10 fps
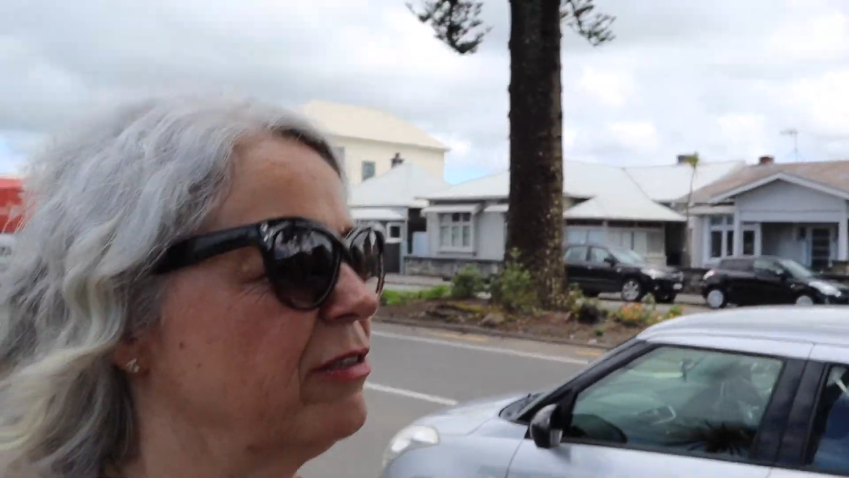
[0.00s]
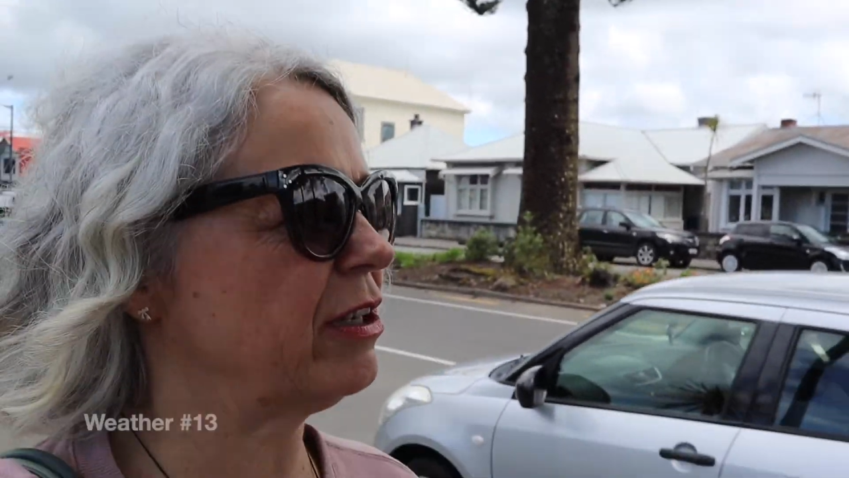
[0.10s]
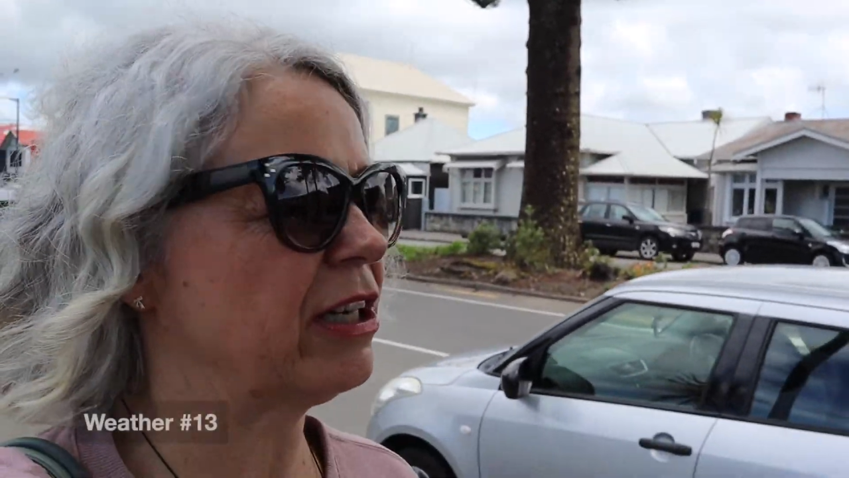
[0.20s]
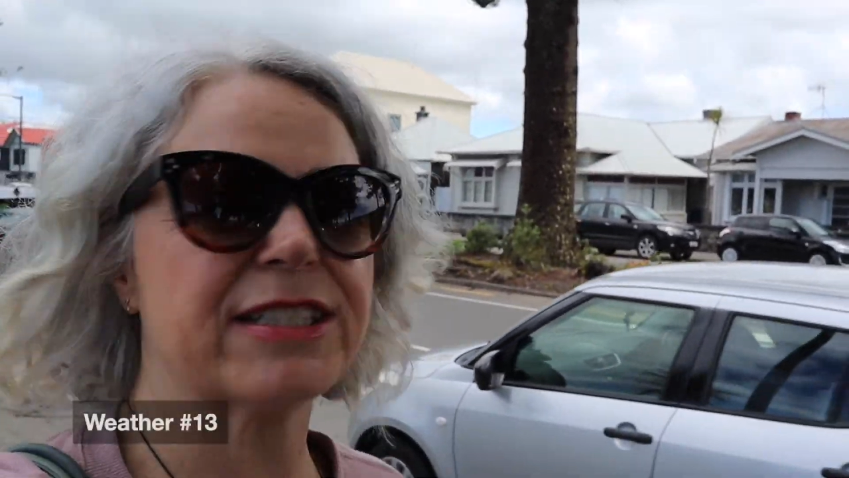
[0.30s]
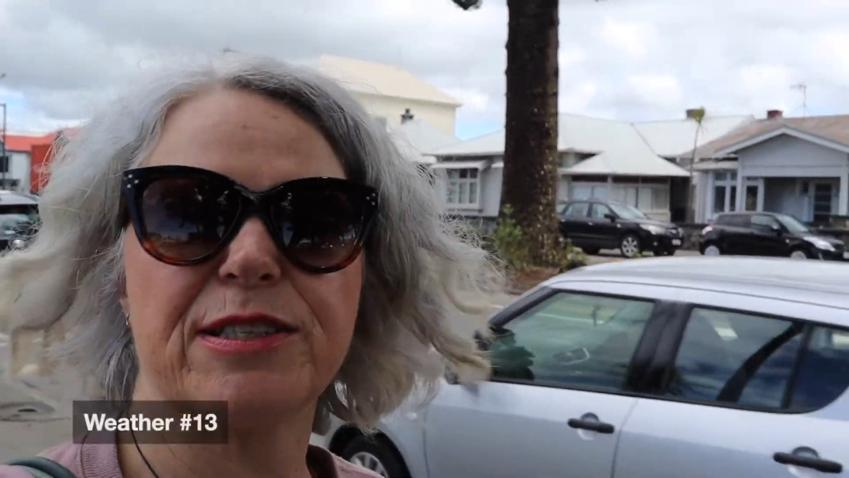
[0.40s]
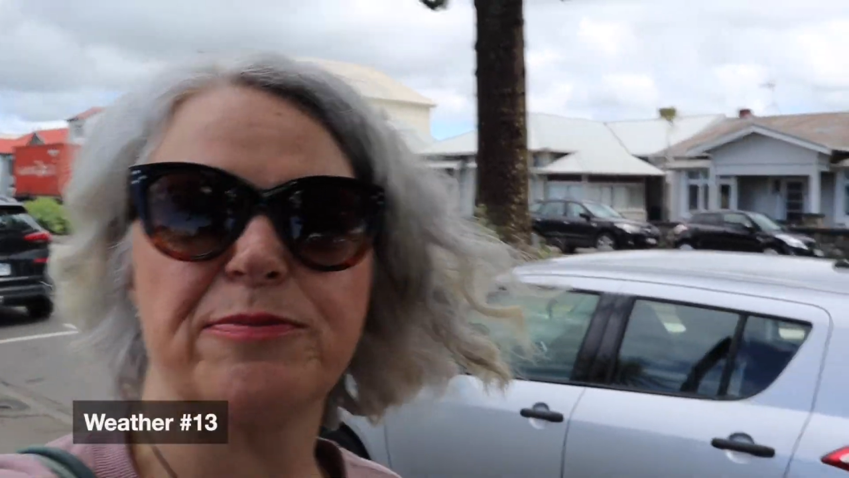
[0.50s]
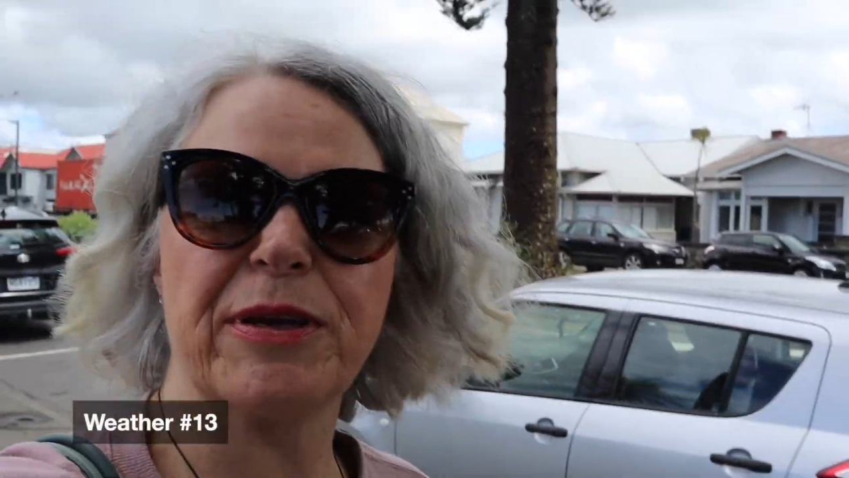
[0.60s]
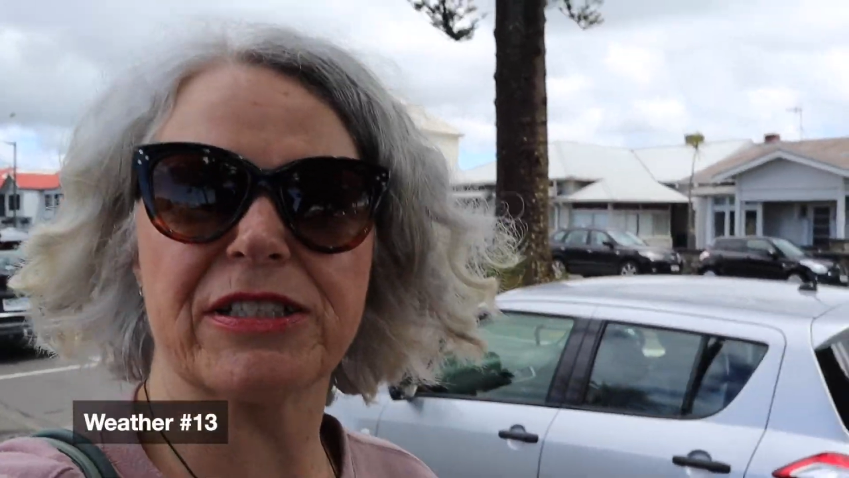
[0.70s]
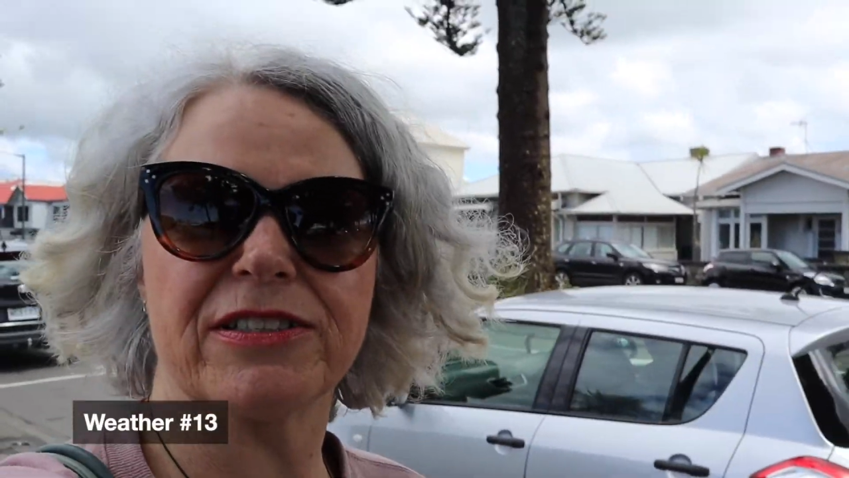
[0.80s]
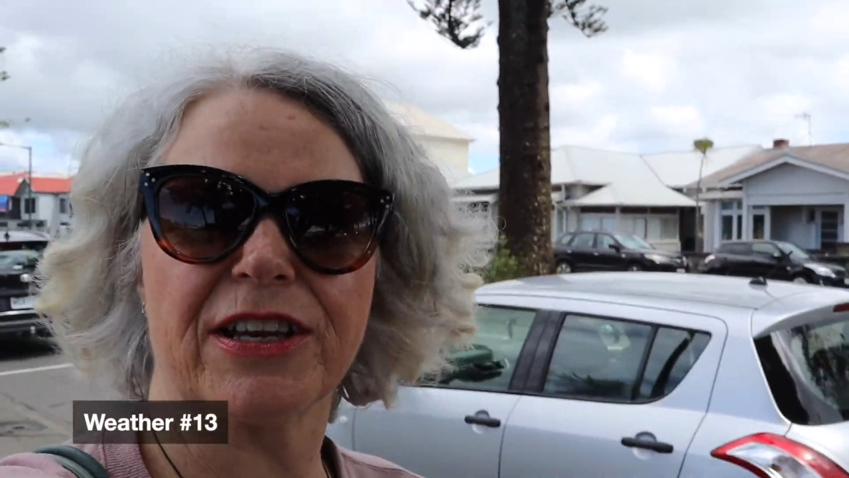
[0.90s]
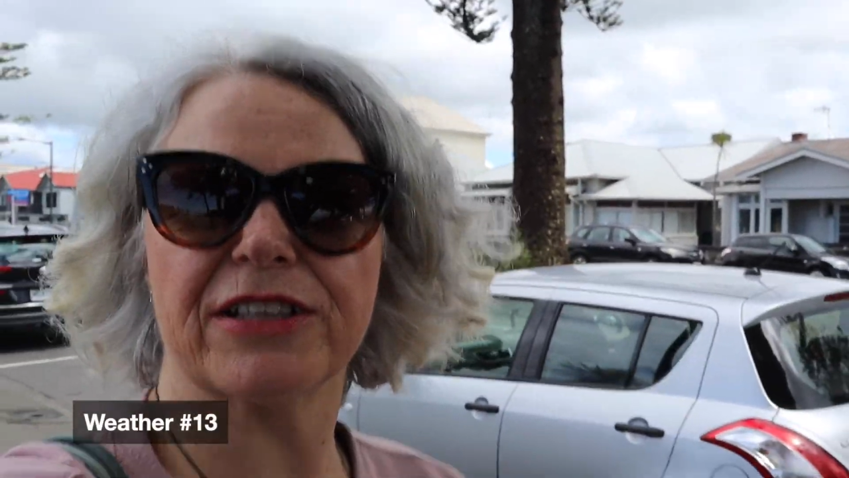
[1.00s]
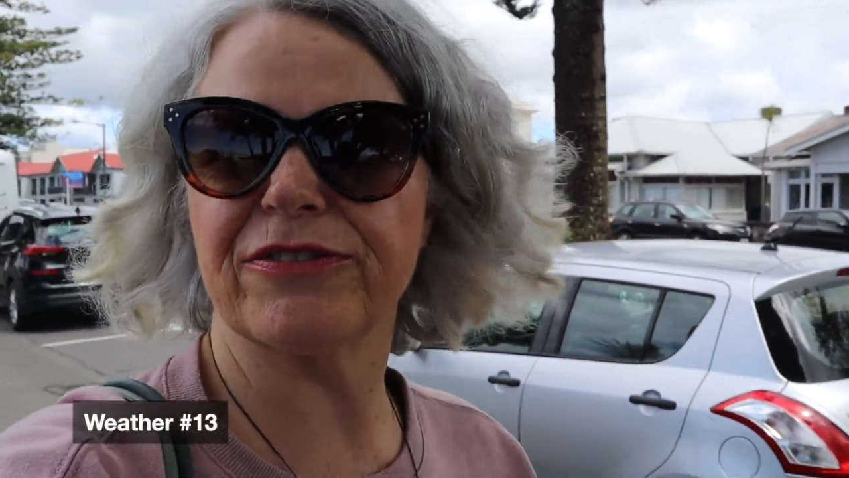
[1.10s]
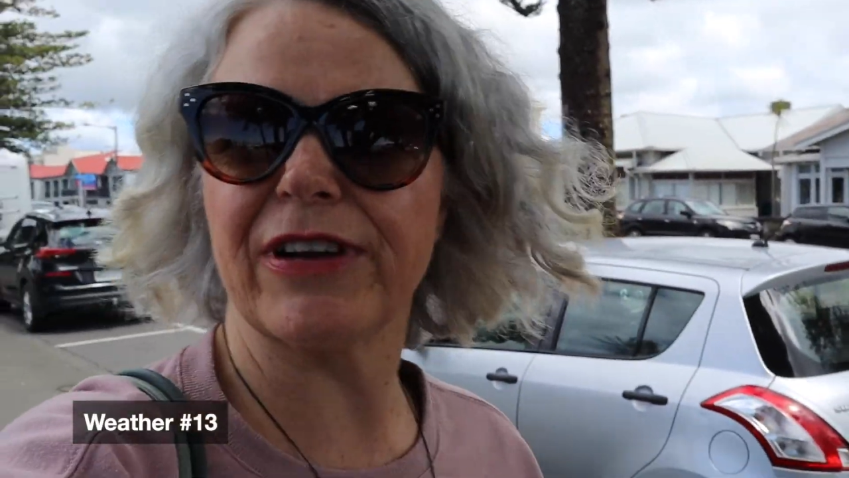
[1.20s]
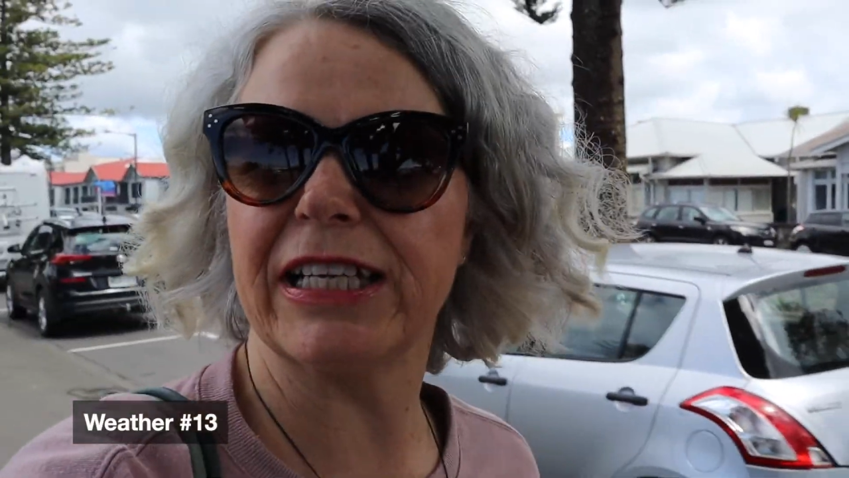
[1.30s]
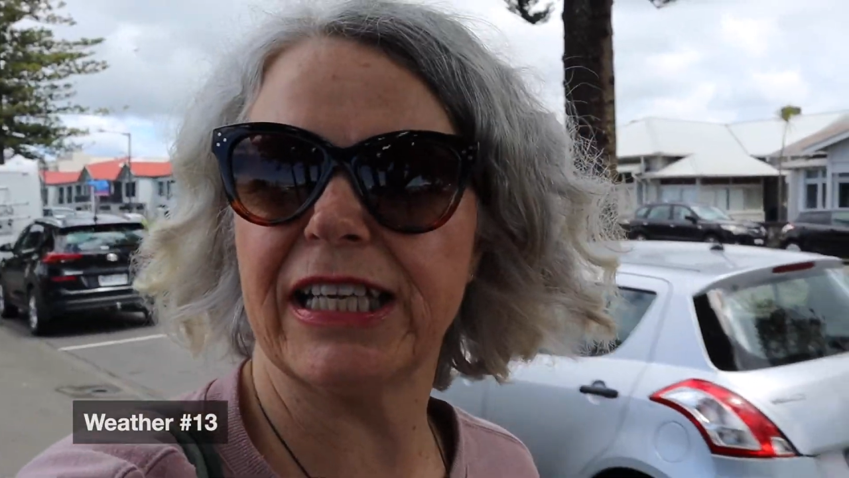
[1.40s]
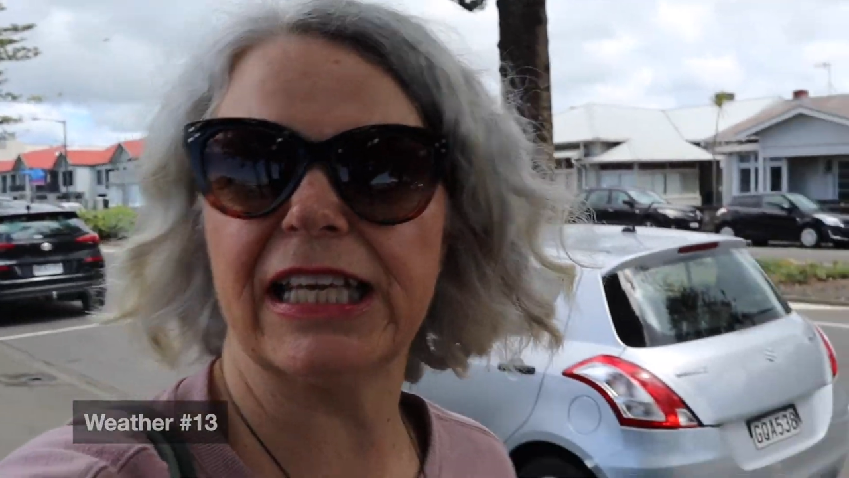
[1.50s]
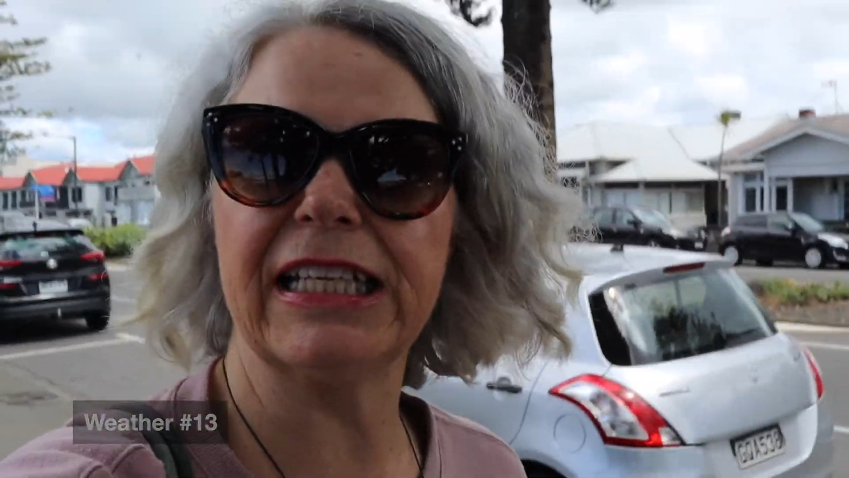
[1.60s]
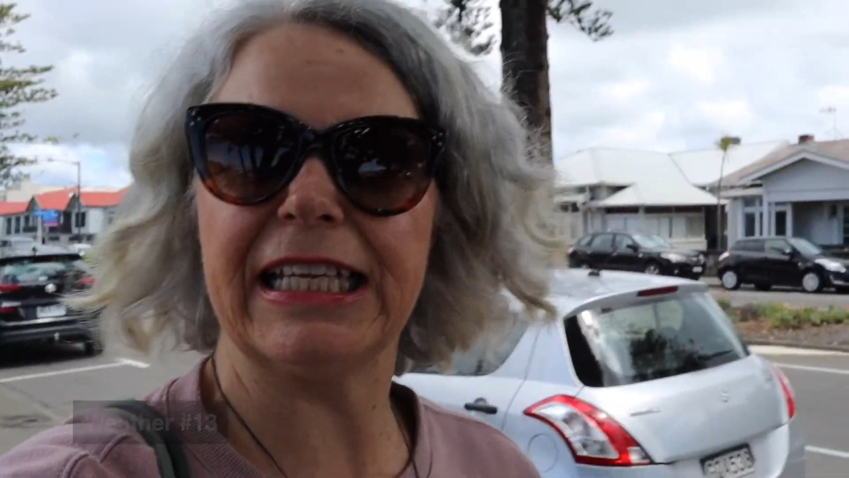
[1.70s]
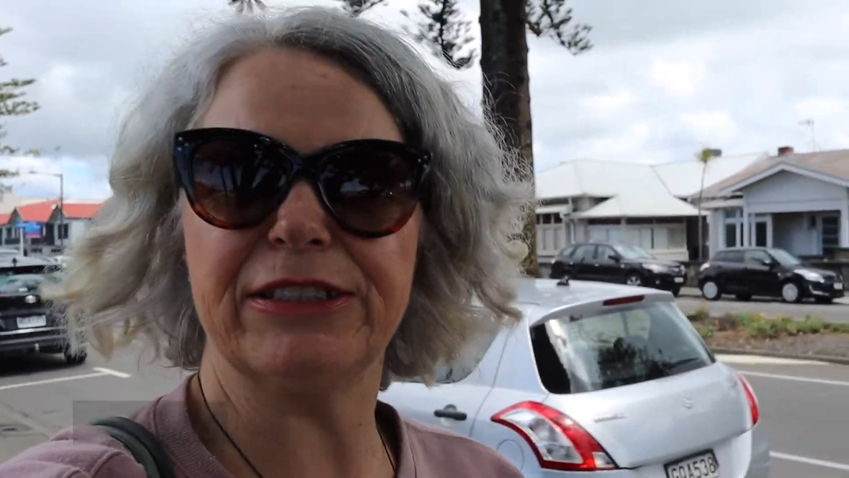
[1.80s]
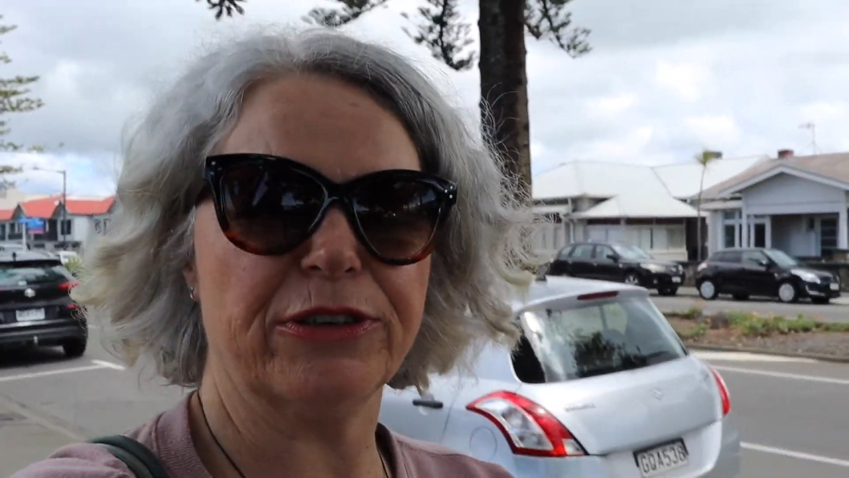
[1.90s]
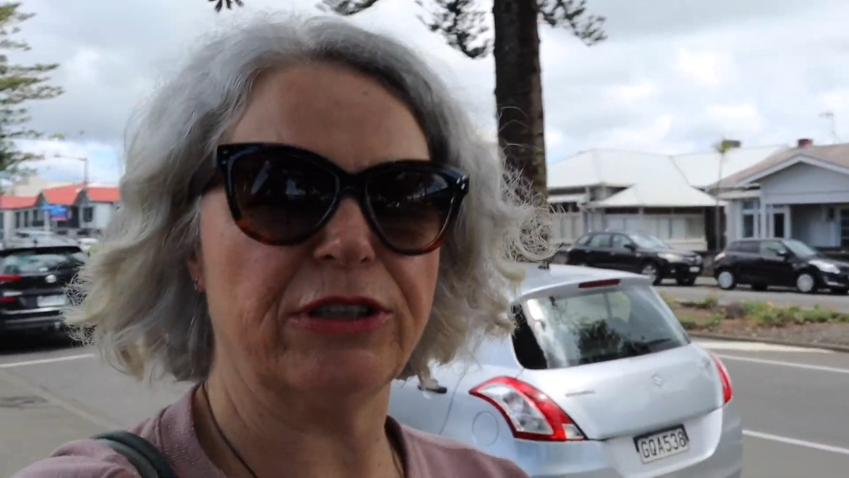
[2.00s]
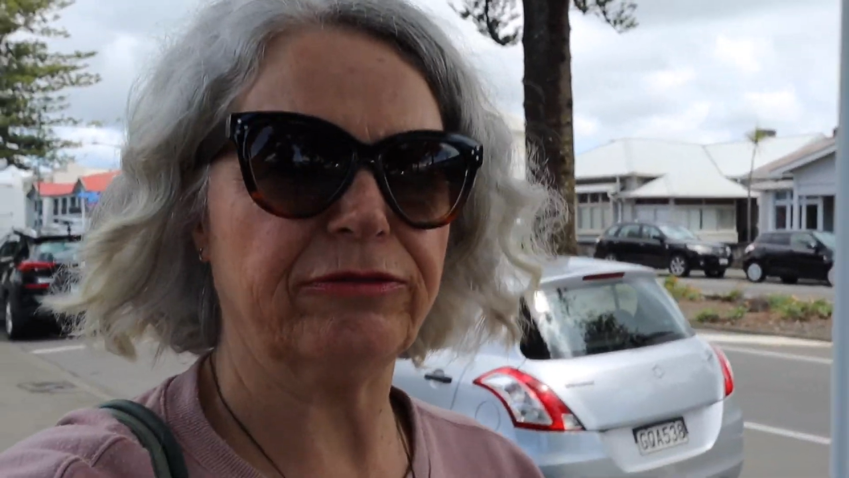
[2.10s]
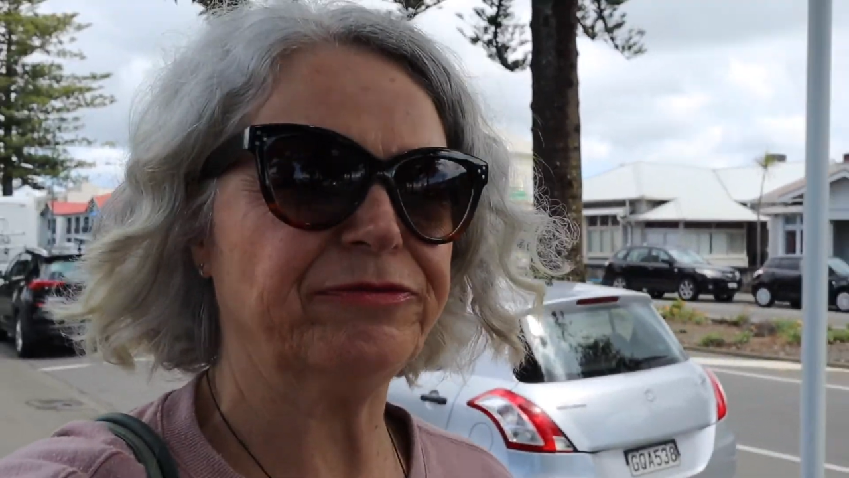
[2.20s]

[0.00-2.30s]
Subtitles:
I suspect it's going to rain again later on.